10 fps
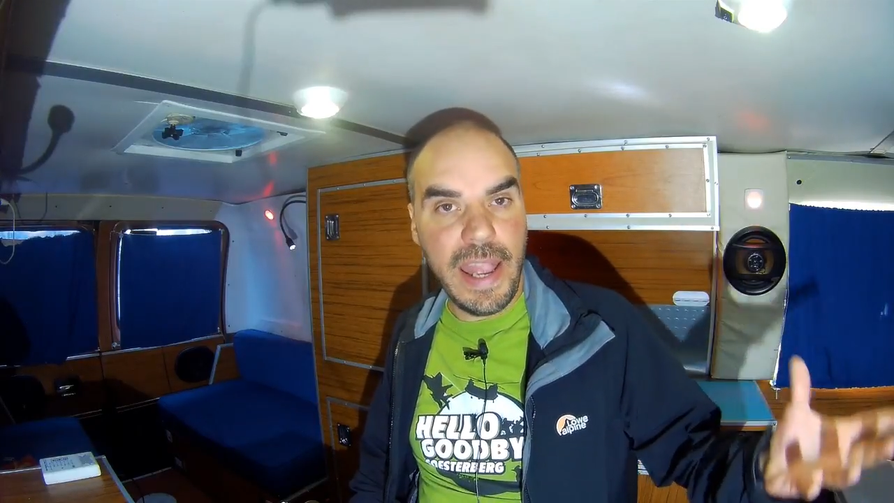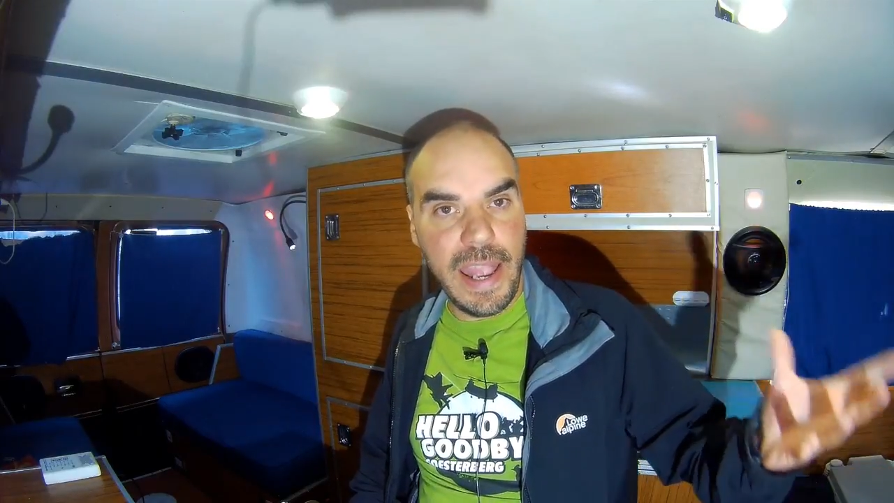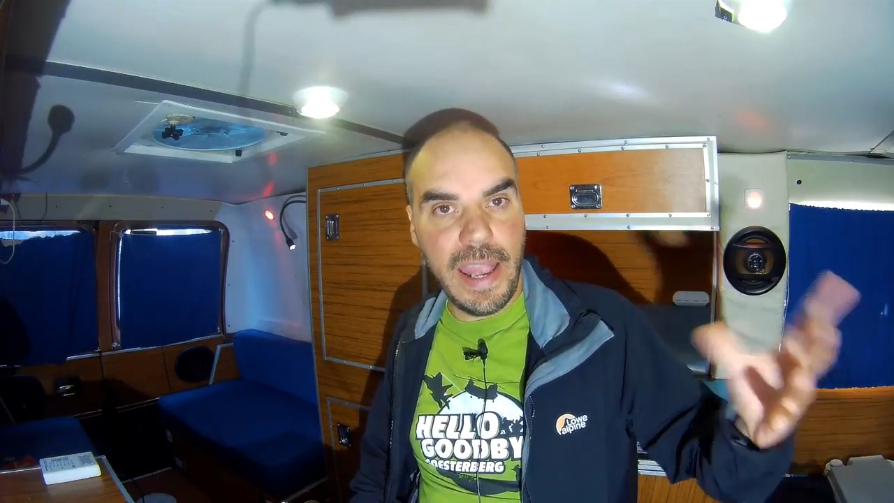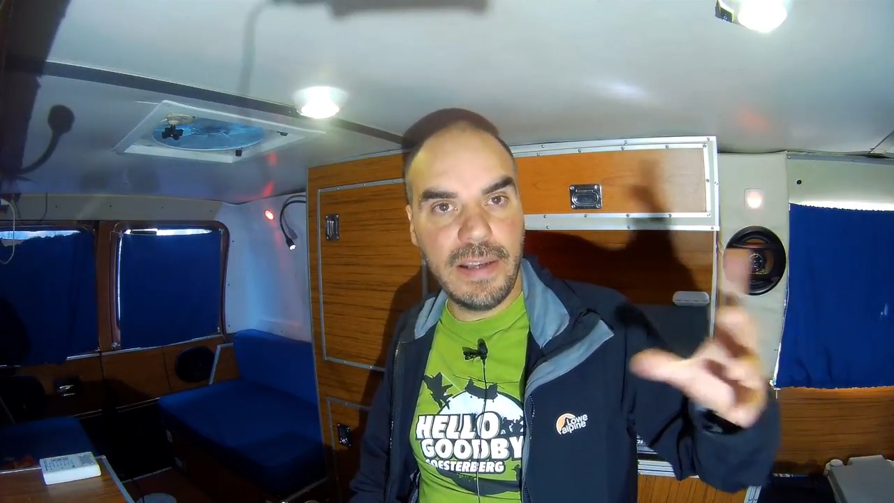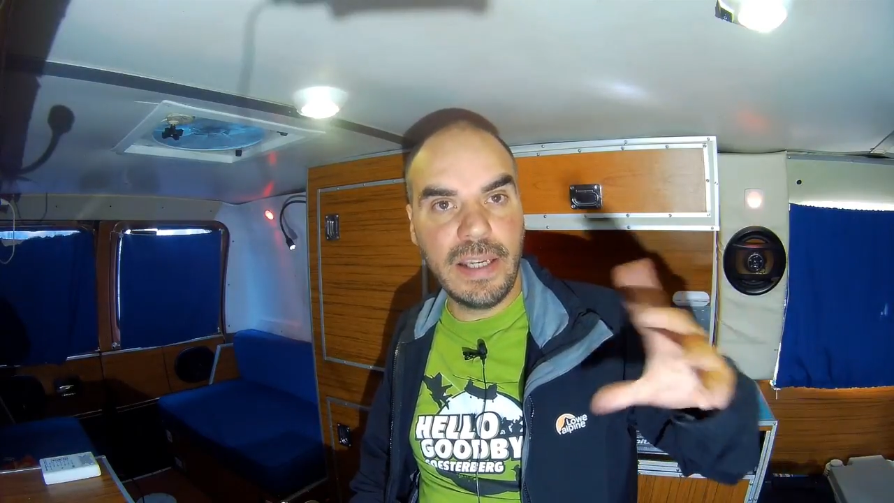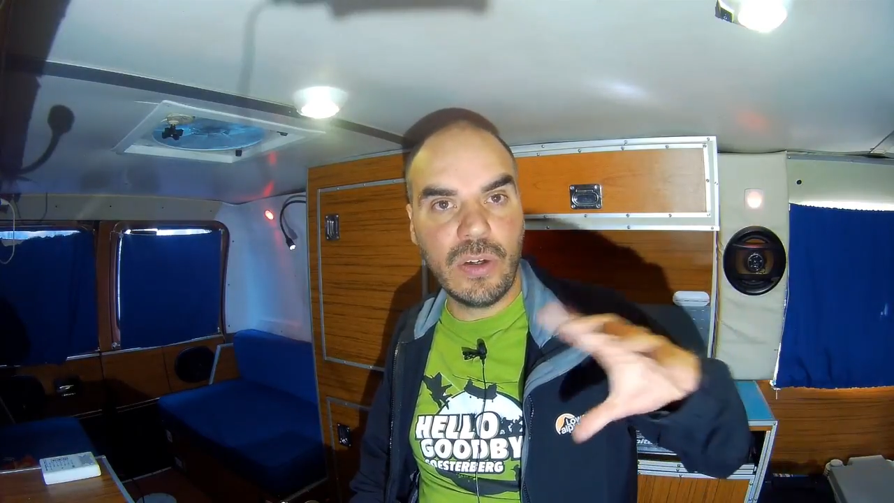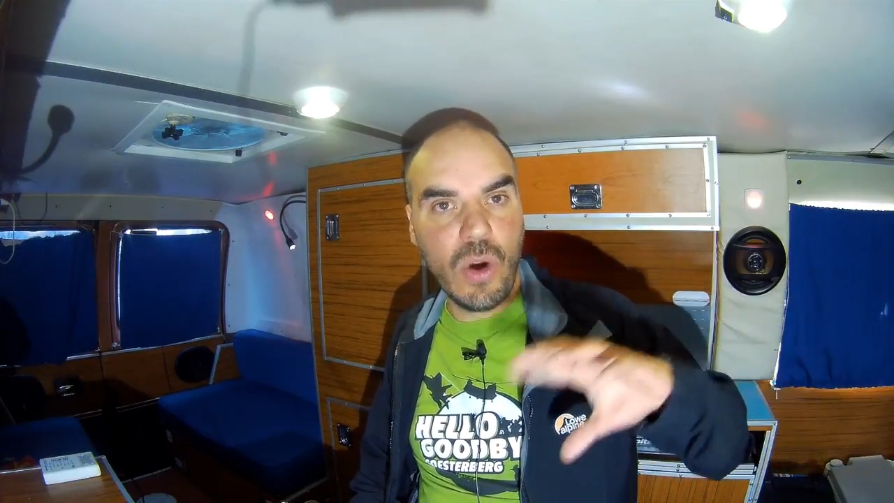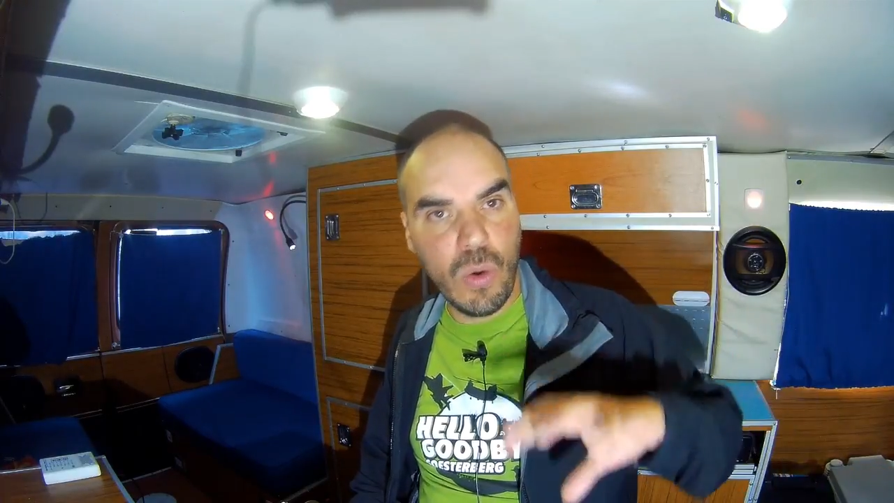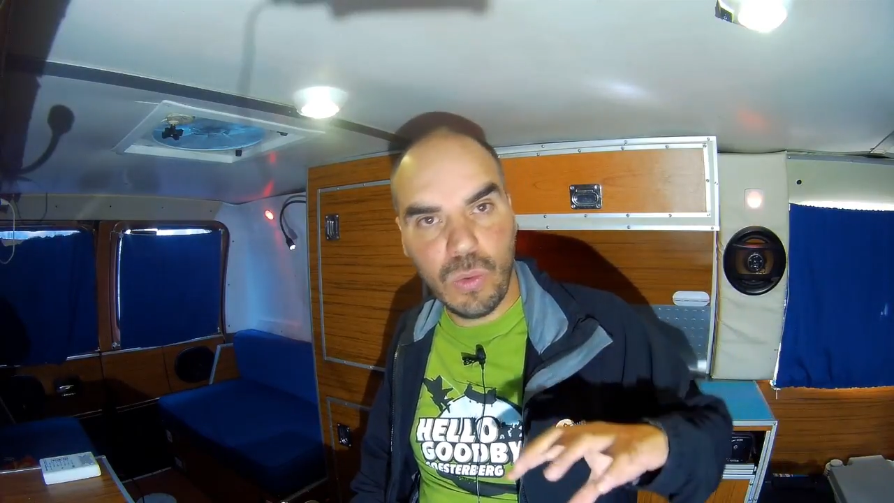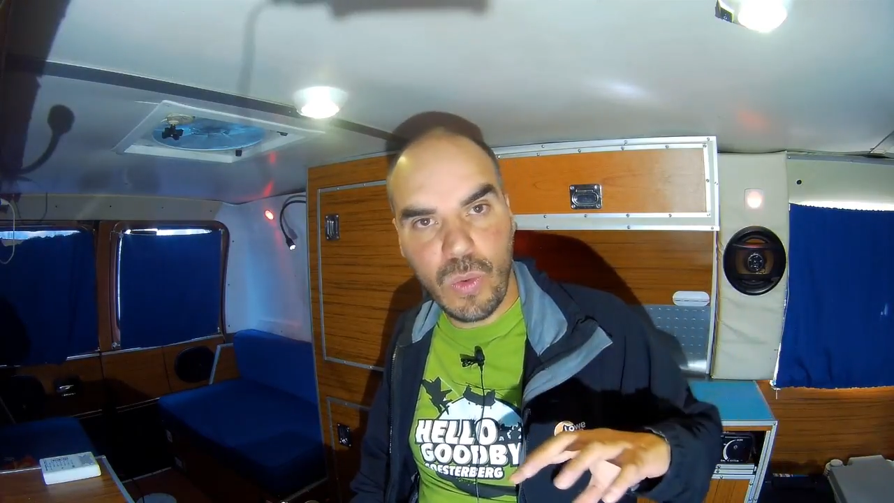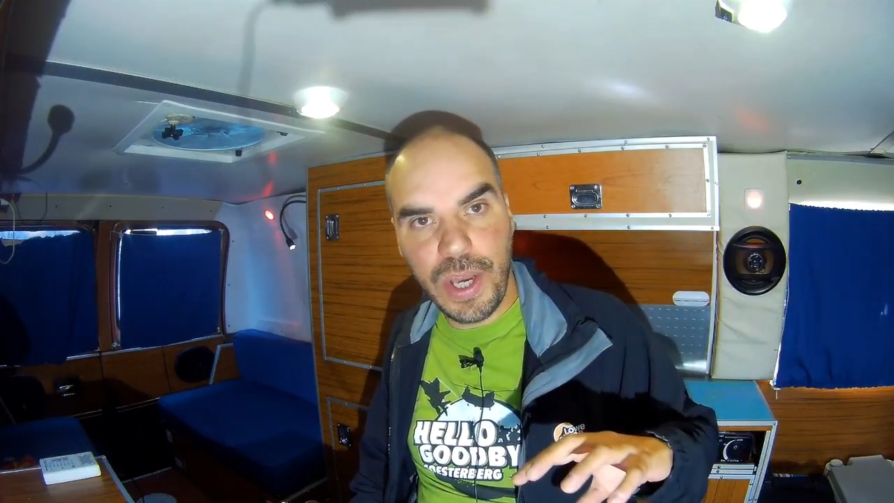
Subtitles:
and in cold